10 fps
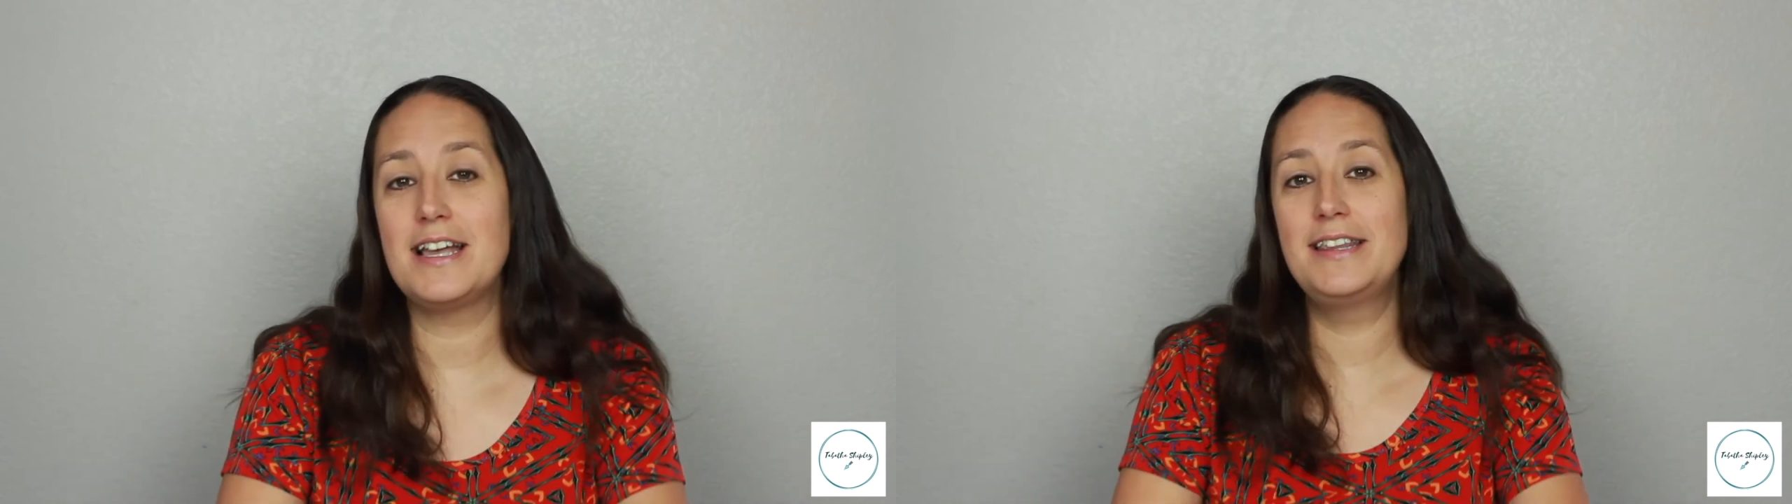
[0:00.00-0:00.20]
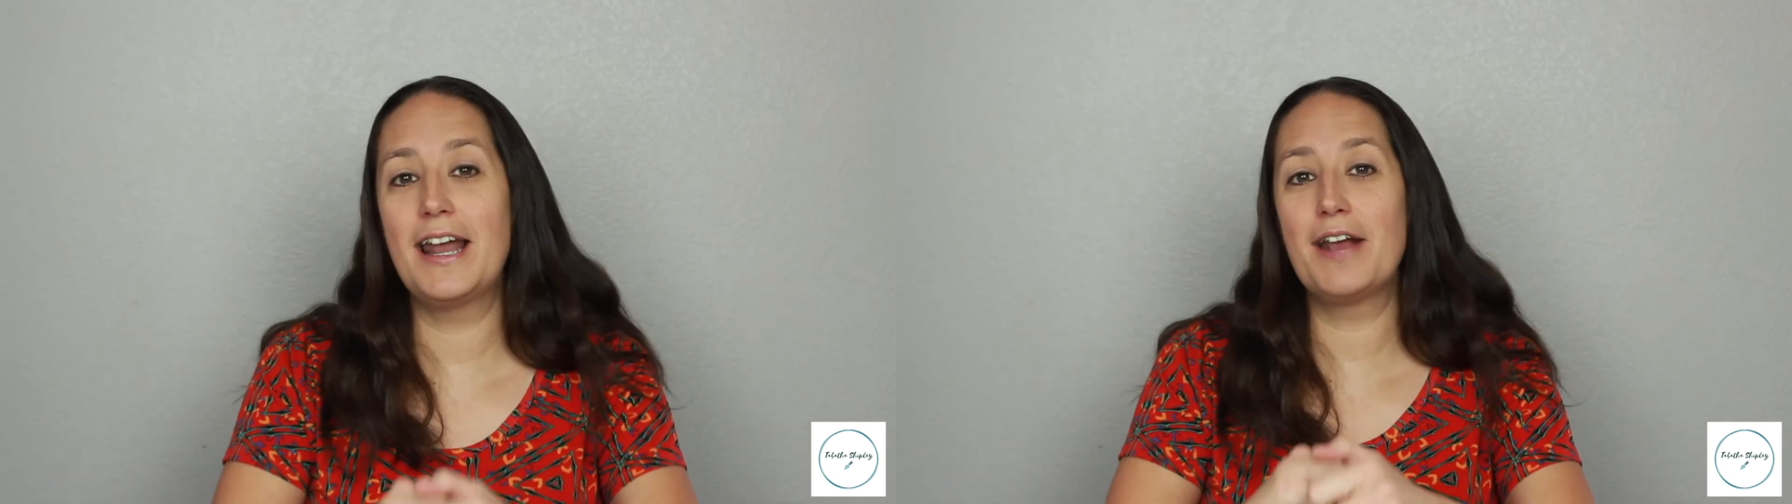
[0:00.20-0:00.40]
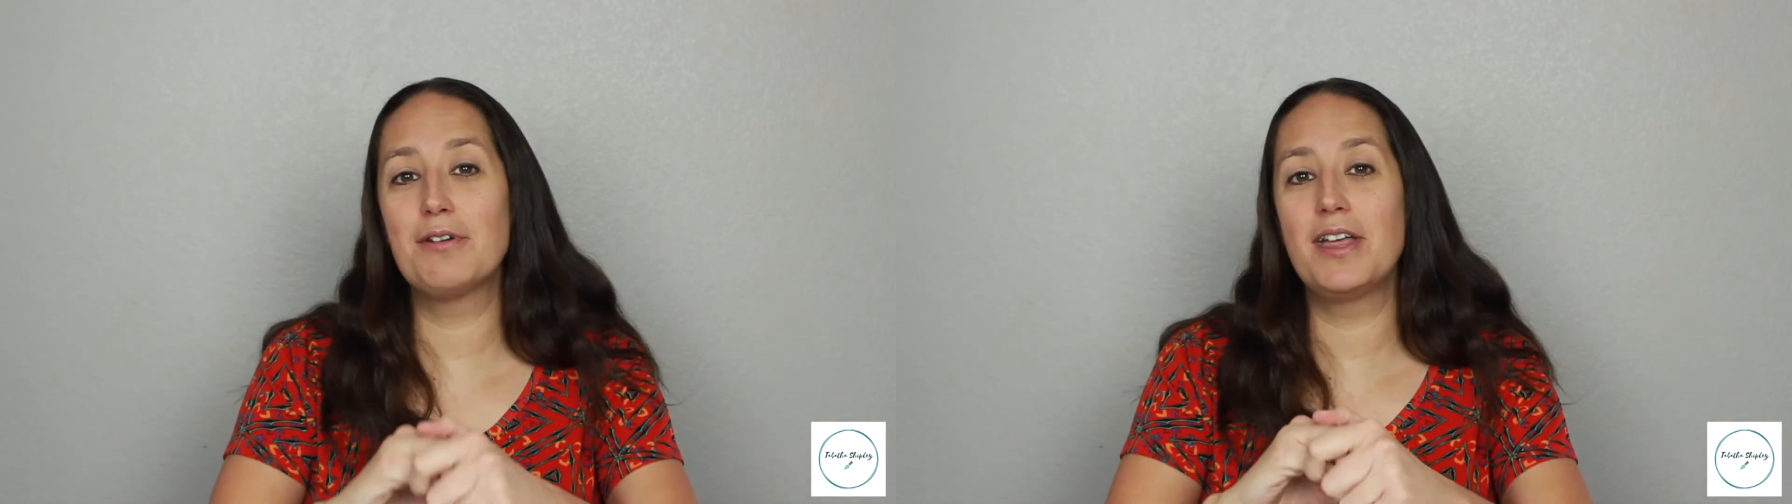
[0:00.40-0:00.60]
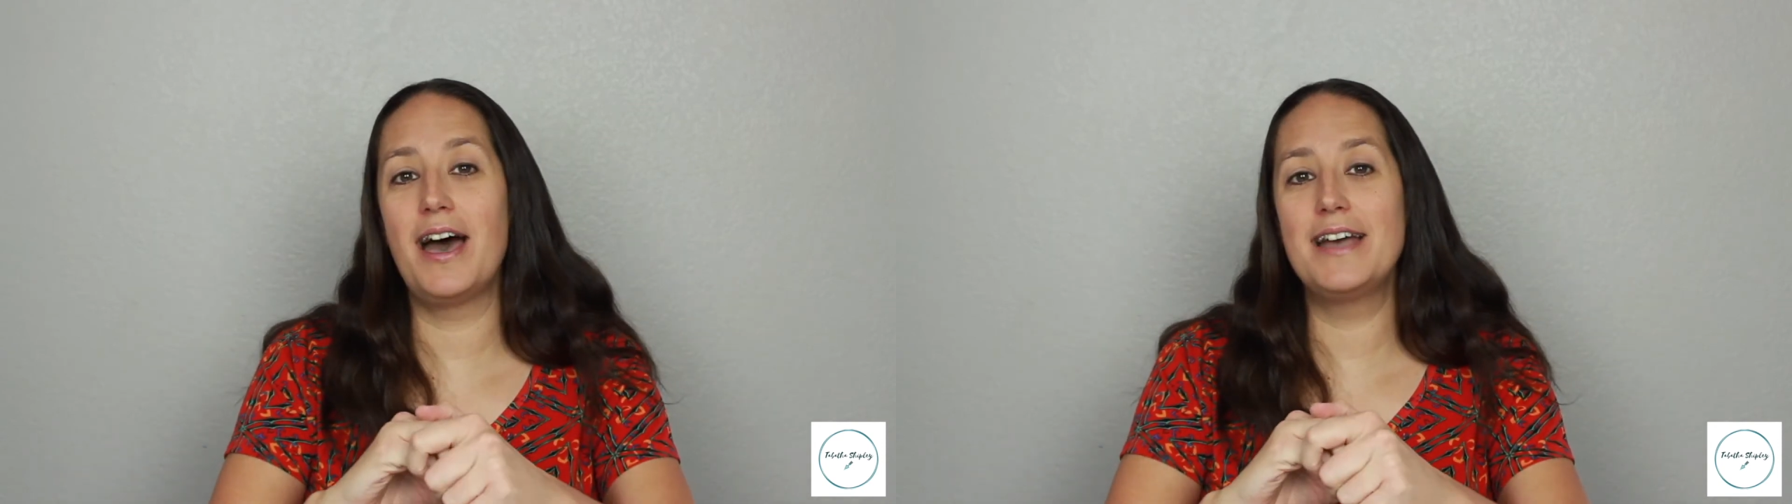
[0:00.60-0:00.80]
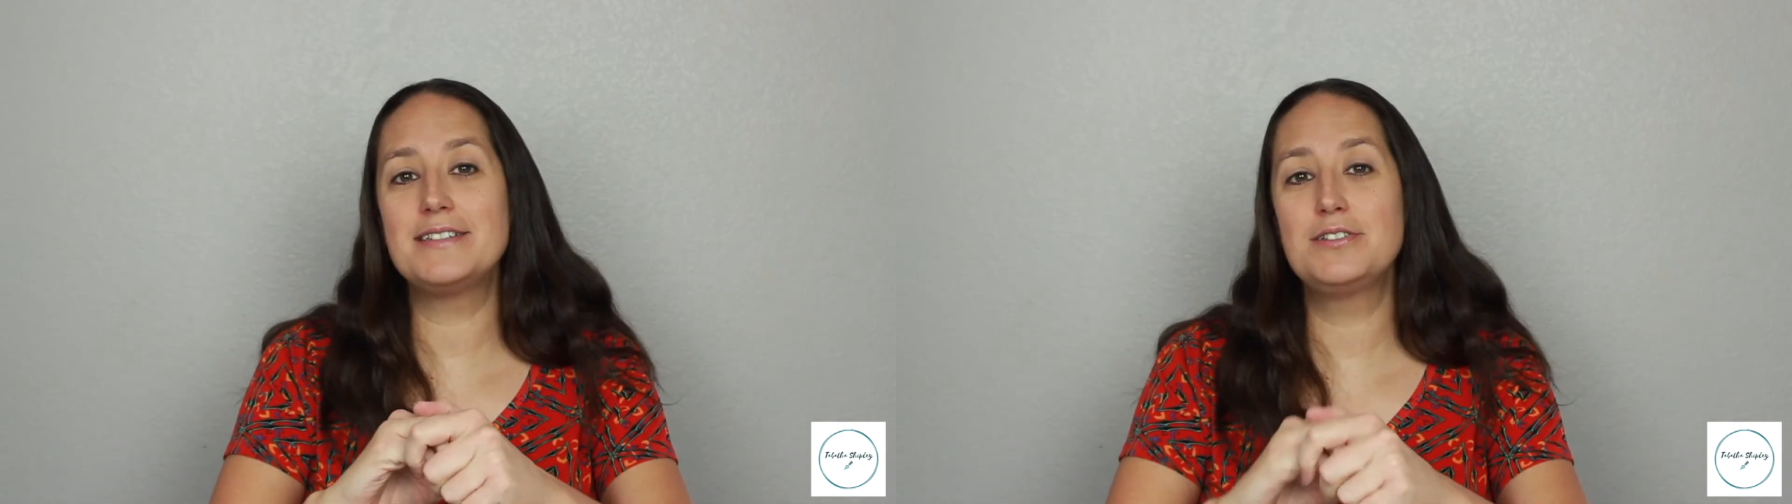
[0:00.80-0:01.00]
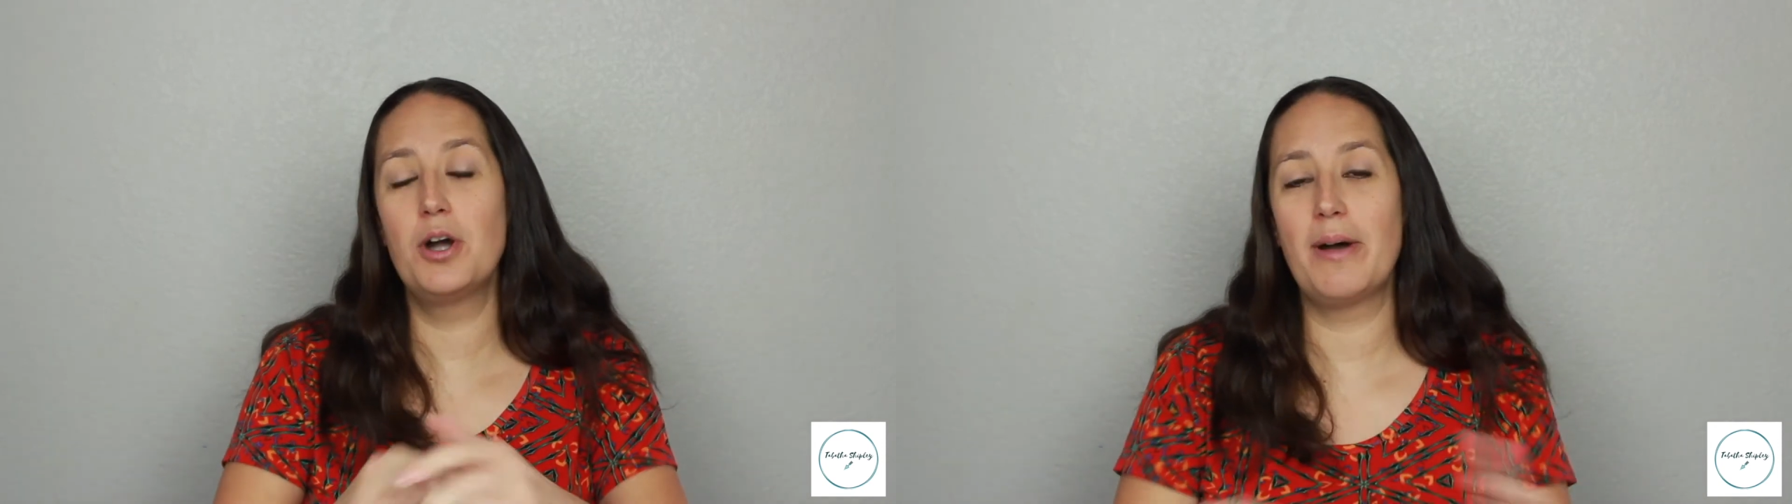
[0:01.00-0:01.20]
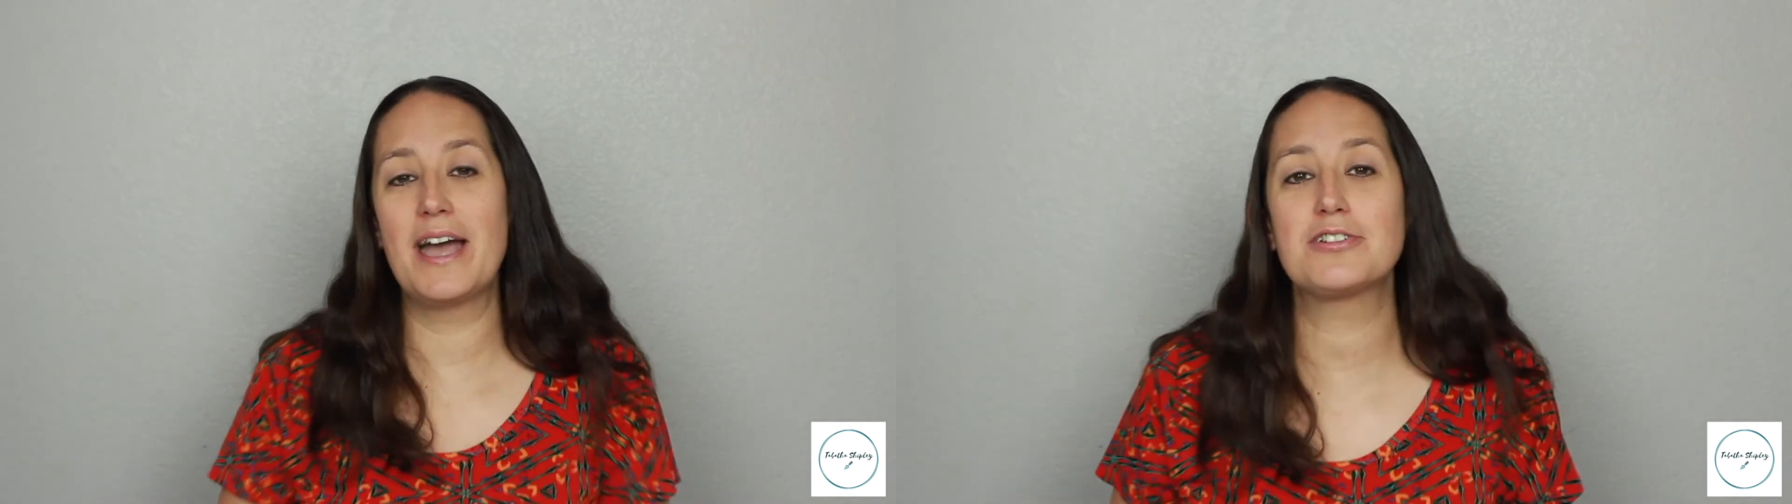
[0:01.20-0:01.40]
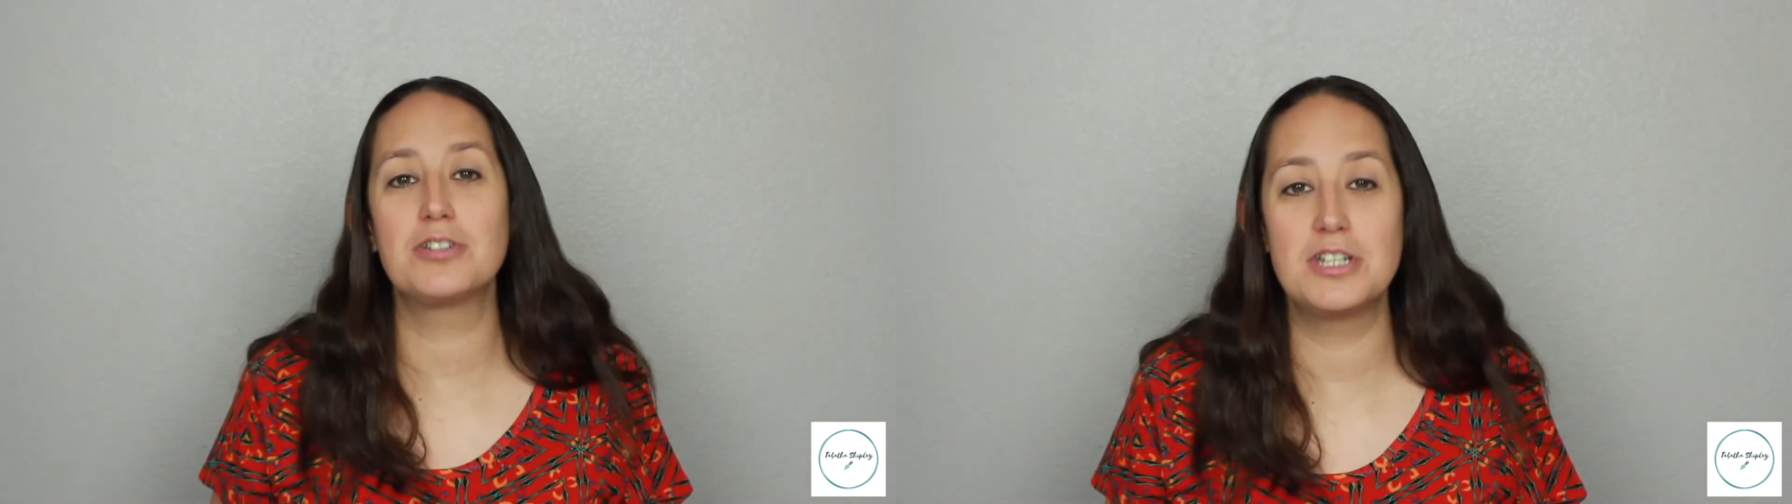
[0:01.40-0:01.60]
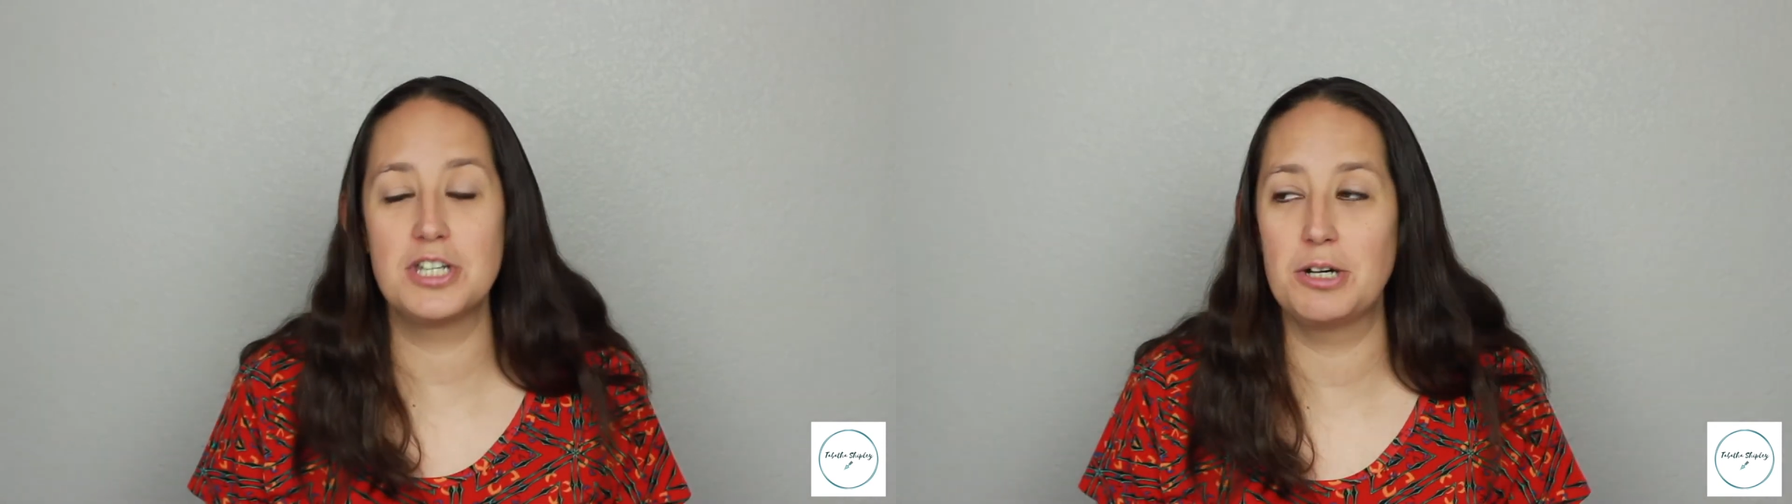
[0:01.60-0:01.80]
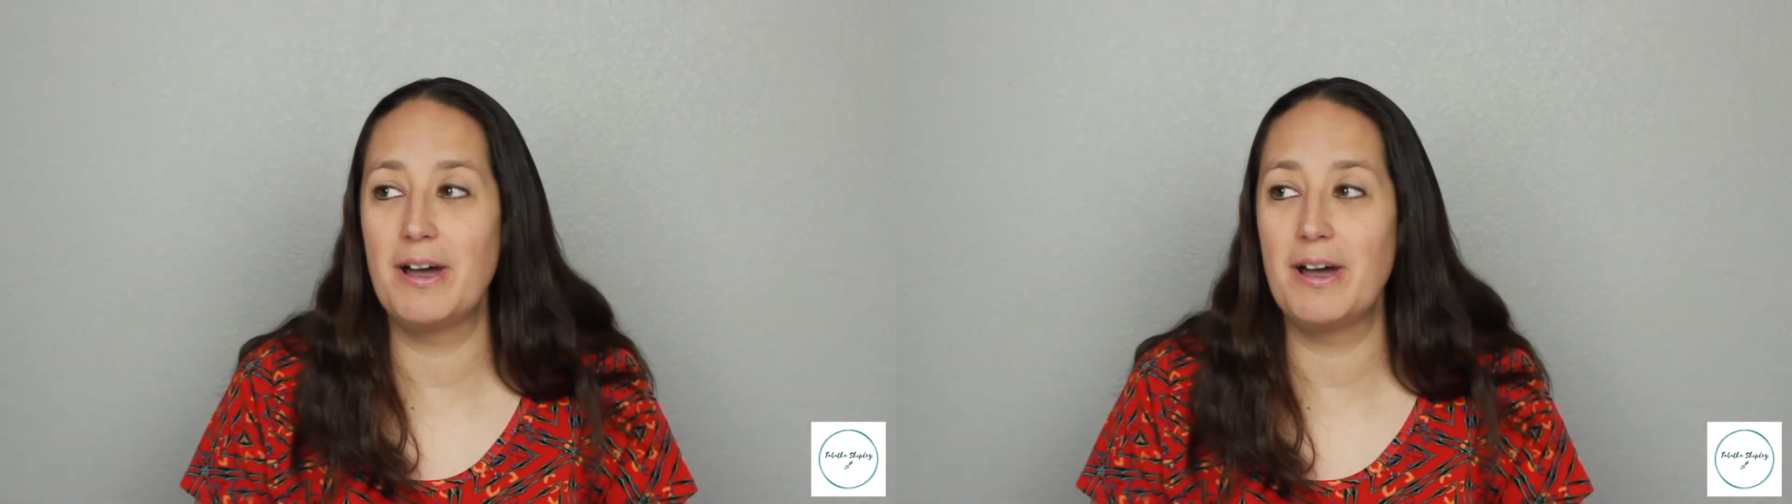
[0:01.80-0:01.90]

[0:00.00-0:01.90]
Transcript: And then I realized, no, I actually do.